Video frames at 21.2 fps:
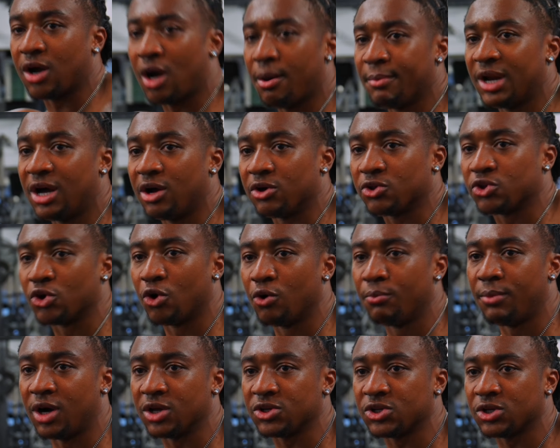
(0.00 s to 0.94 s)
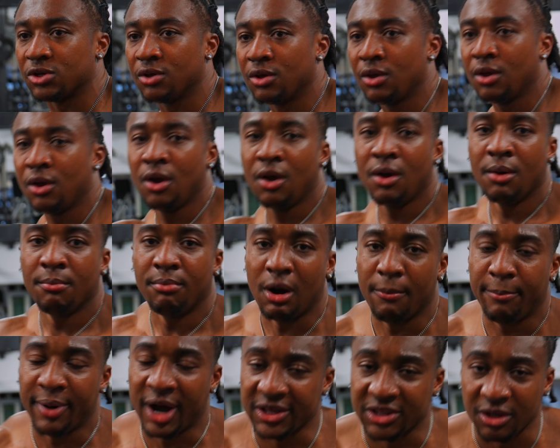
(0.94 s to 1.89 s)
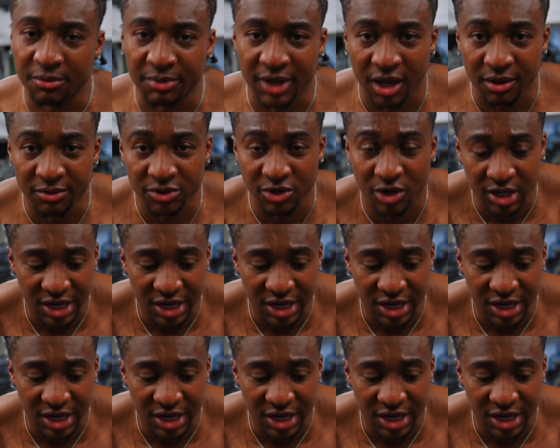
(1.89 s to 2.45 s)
coming out so much. My bicep gains are